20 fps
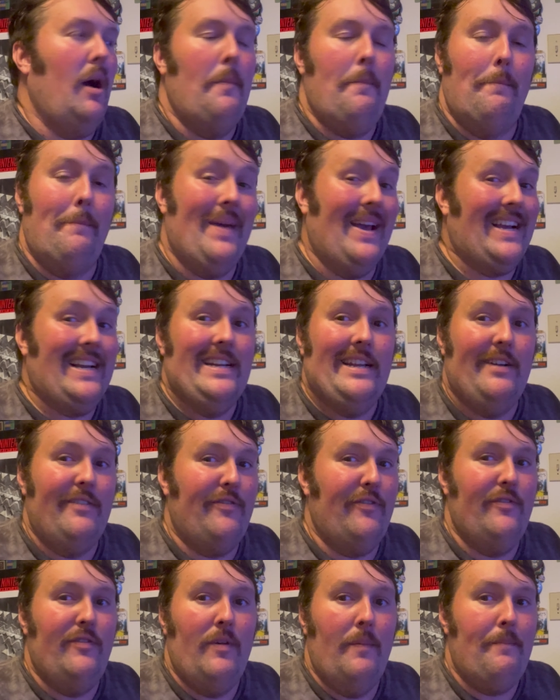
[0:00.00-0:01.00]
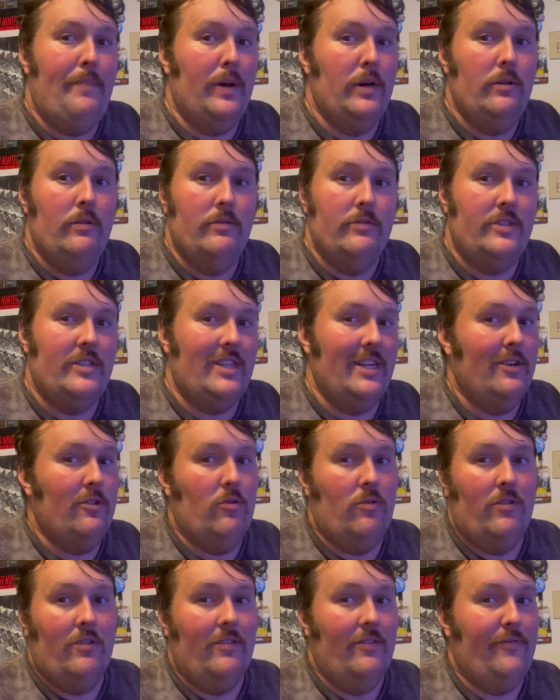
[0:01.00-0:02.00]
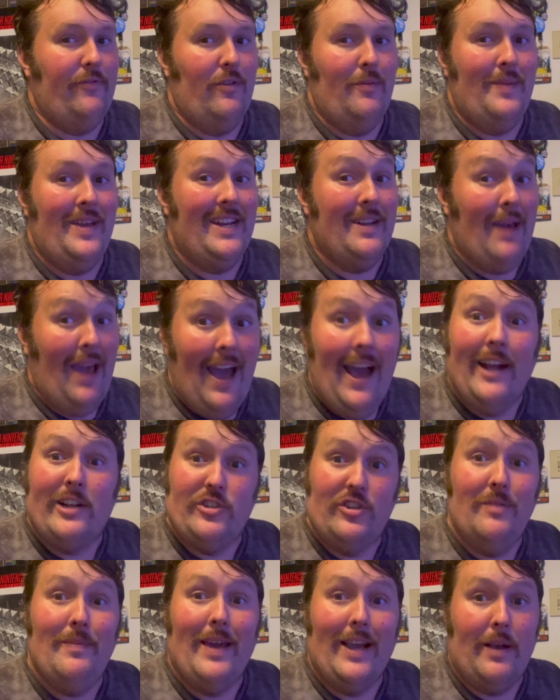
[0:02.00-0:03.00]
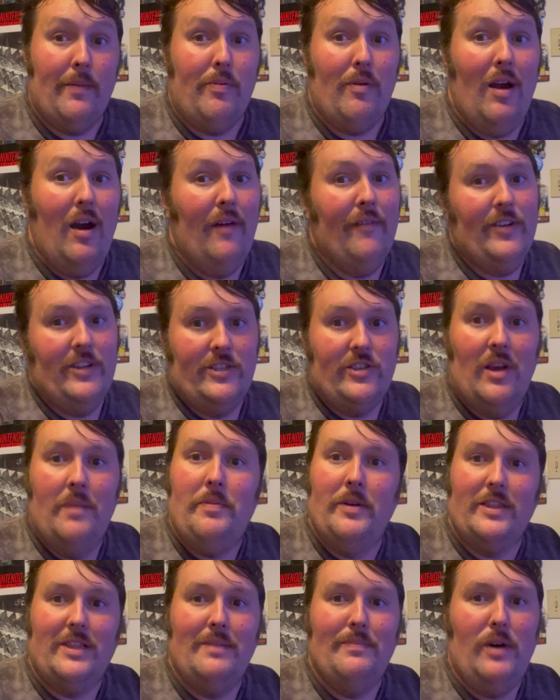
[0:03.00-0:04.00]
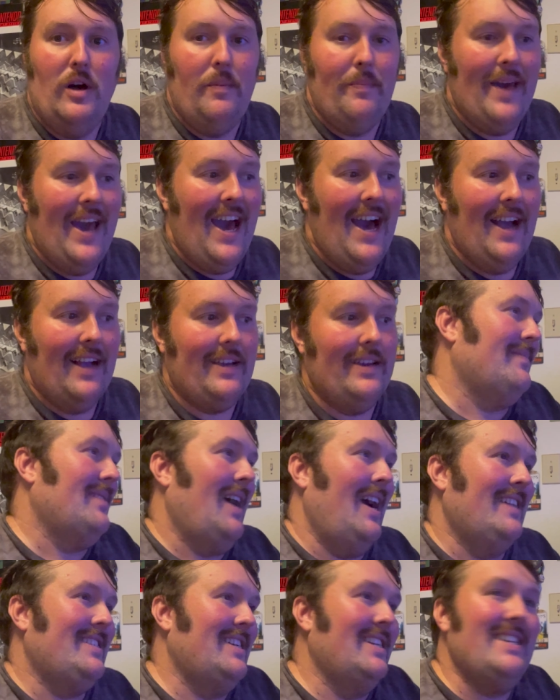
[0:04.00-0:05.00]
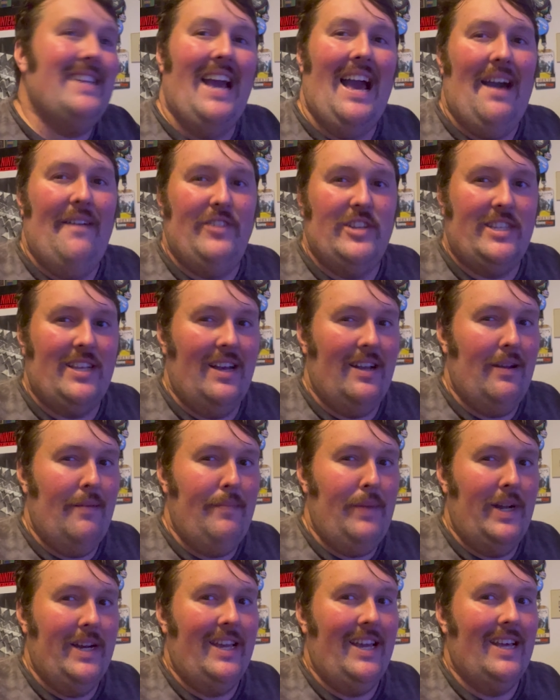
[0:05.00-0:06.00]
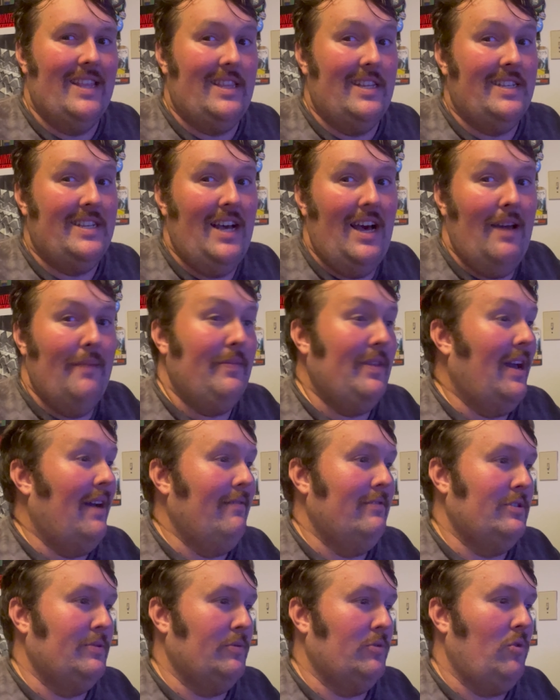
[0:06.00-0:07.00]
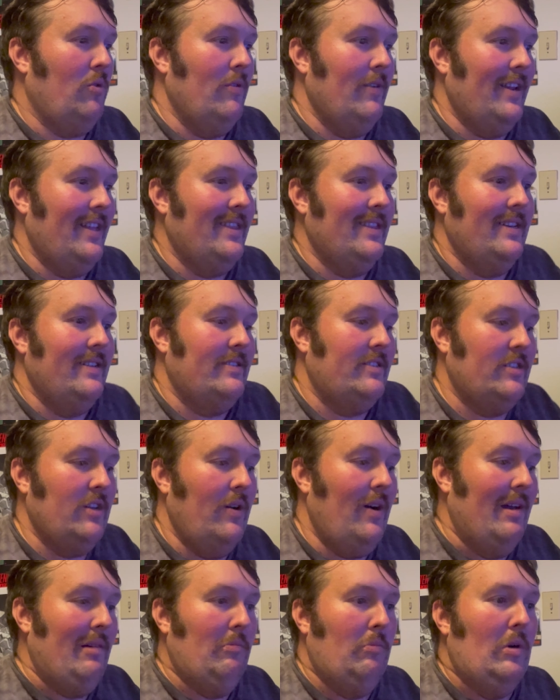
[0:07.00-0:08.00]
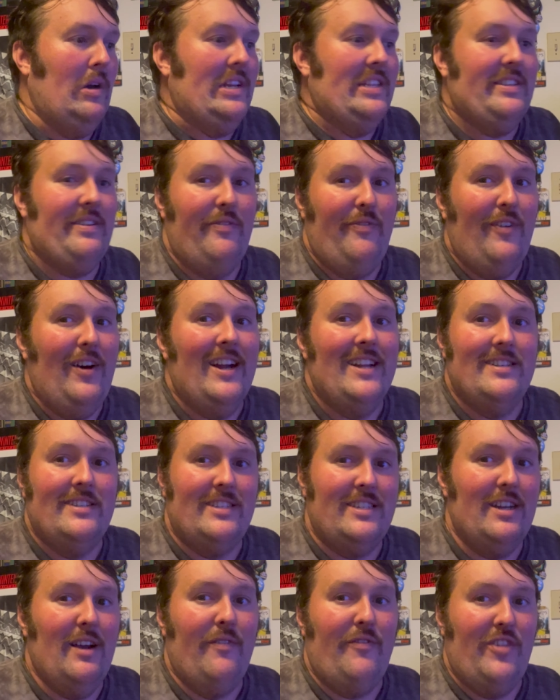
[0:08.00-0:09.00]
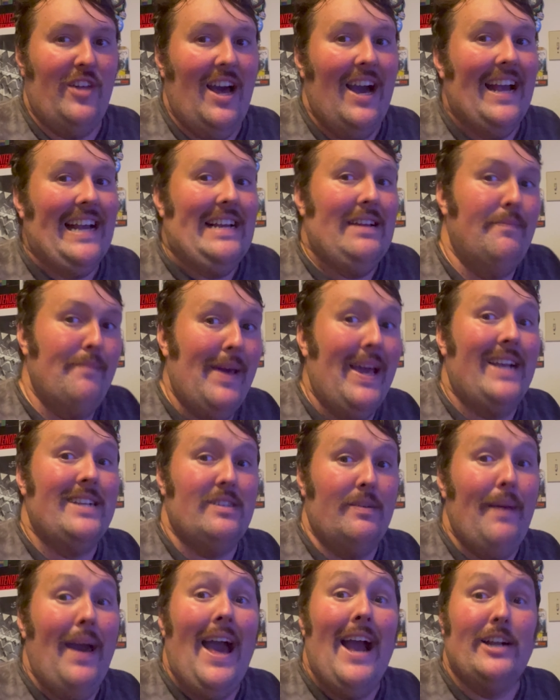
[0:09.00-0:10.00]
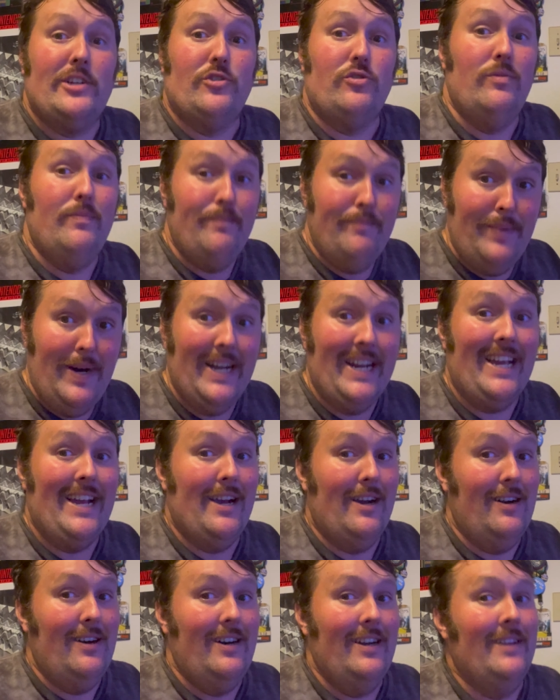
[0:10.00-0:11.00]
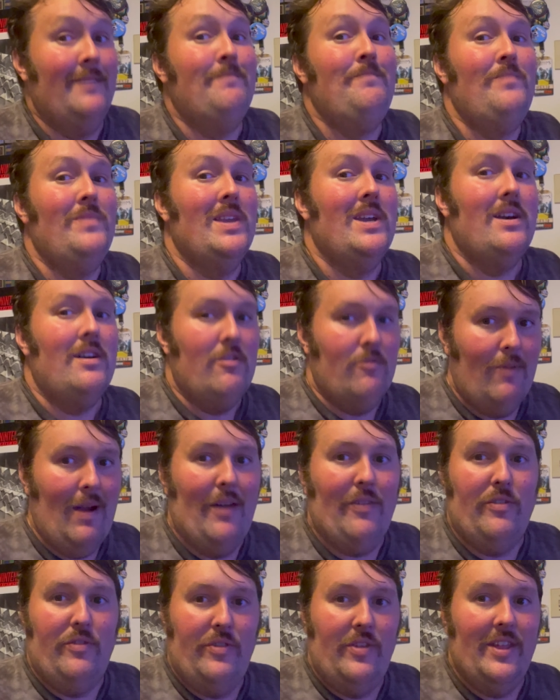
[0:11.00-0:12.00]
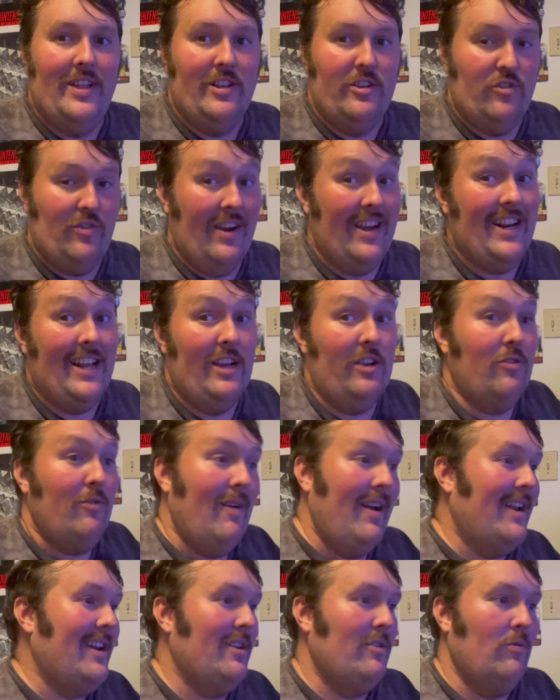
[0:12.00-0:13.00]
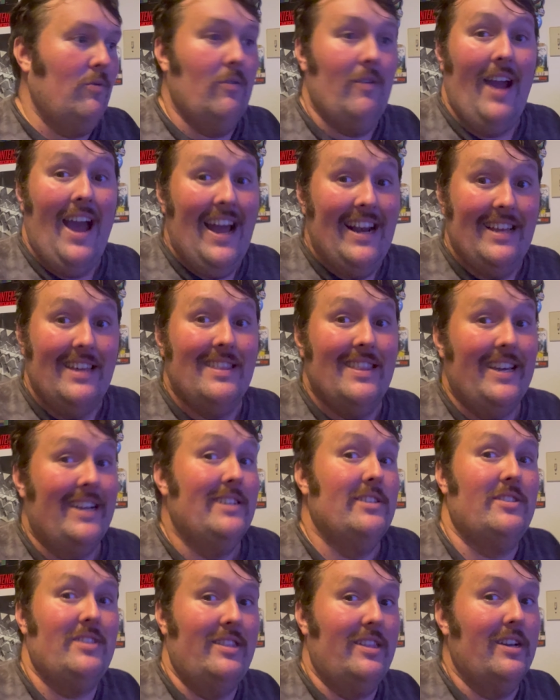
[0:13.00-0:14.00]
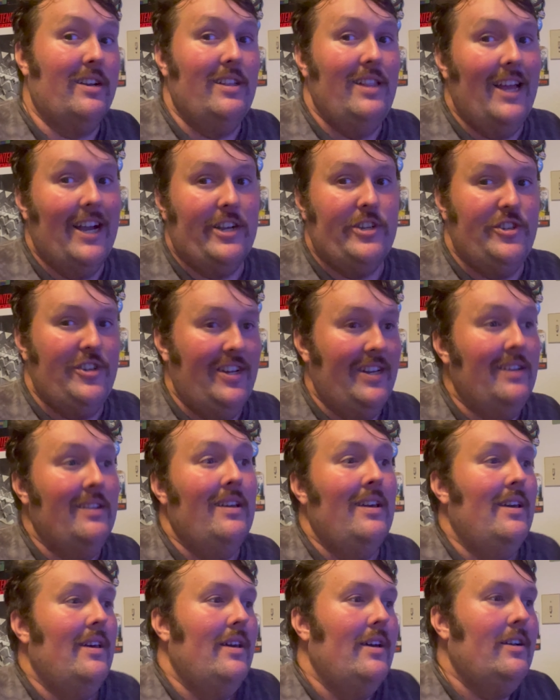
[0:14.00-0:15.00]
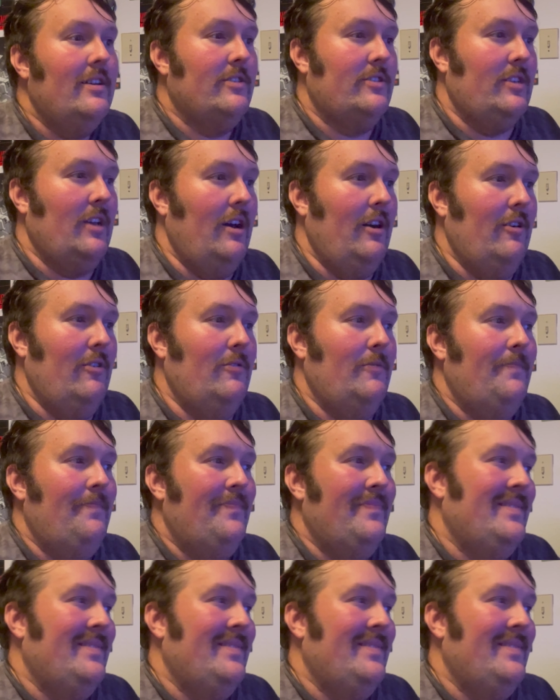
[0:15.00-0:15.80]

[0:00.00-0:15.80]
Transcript: big enough of a boost in order for me to actually make a profit. So I put them all back. I didn't have a ton of money at the time that I was recording this, so I wanted to find stuff that I could make some actual money on rather than trading credit or adding things to the collection. So